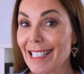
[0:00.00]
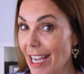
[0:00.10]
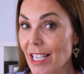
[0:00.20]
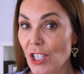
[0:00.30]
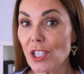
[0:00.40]

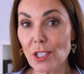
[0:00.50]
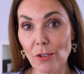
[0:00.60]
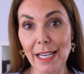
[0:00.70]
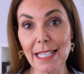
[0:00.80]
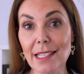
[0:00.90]
texture just
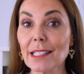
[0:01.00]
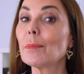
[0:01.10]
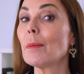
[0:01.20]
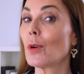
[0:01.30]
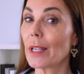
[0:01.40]
creates a little
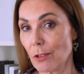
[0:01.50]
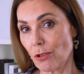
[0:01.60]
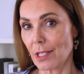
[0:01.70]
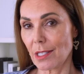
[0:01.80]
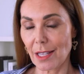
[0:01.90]
bit more
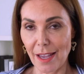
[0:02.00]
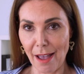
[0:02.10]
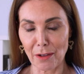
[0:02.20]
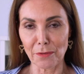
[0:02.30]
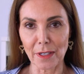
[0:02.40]
interest to the
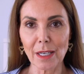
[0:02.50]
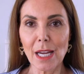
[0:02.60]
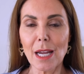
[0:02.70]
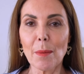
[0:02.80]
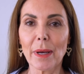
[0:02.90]
outfit.
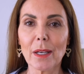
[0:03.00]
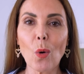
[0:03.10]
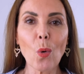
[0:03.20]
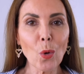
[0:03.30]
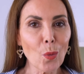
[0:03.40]
But
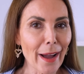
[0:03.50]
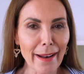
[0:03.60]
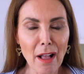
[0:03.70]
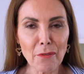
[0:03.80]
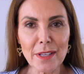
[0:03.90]
all white
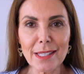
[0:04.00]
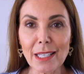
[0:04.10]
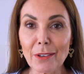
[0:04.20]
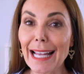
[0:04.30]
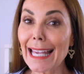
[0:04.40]
outfits
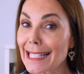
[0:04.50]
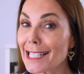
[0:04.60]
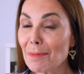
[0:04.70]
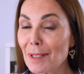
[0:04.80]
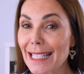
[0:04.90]
are easy
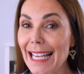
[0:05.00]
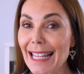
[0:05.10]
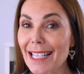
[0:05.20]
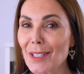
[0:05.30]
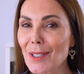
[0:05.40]
to put
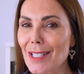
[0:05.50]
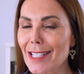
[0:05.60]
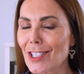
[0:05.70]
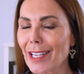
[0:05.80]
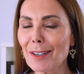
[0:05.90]
together because
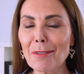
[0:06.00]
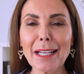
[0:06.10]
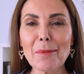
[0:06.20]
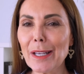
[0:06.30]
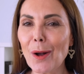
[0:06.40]

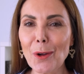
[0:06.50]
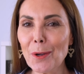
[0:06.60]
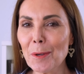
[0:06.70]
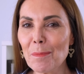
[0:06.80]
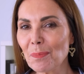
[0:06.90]
generally we
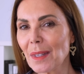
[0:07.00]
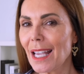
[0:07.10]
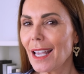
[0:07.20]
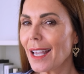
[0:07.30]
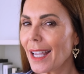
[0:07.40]
own
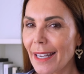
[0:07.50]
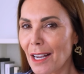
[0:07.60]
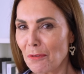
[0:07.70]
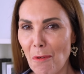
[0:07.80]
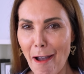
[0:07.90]

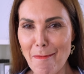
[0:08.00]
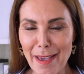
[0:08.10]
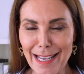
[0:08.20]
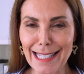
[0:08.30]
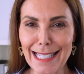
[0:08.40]
enough white
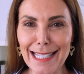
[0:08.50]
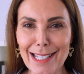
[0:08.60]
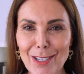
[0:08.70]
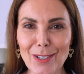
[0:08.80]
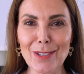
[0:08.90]
pieces
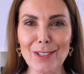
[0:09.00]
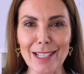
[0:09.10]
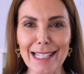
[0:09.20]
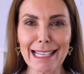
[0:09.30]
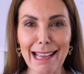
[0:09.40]
to
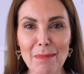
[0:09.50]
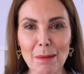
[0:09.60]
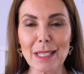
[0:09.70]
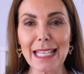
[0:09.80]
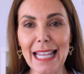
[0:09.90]
just team
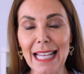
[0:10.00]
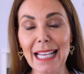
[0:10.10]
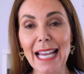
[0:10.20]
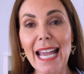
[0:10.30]
them together